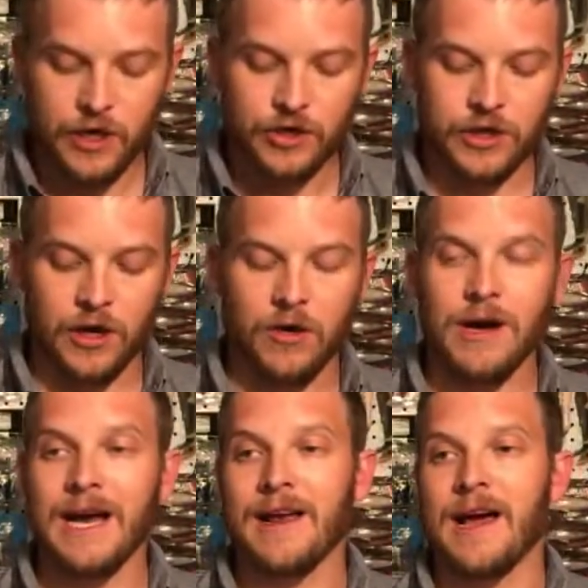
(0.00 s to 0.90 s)
So
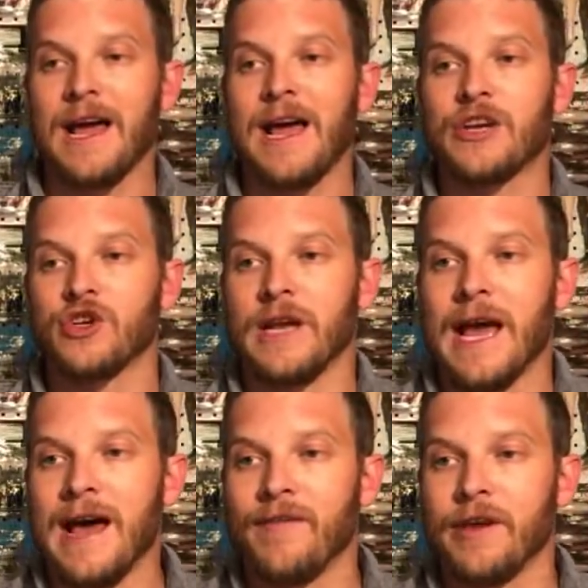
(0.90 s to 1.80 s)
I actually
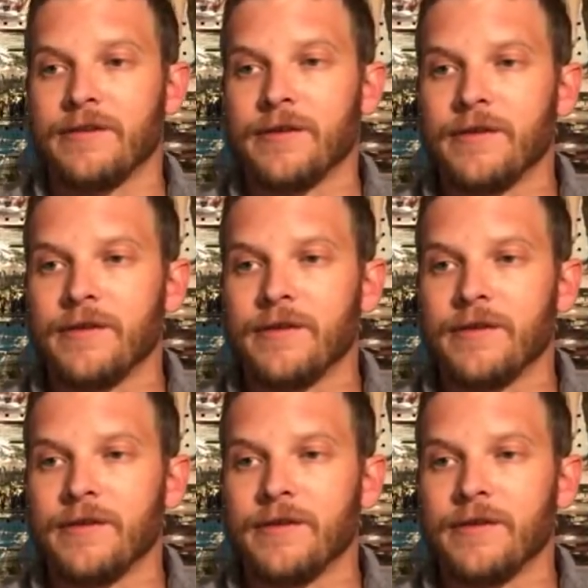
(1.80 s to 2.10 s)
haven't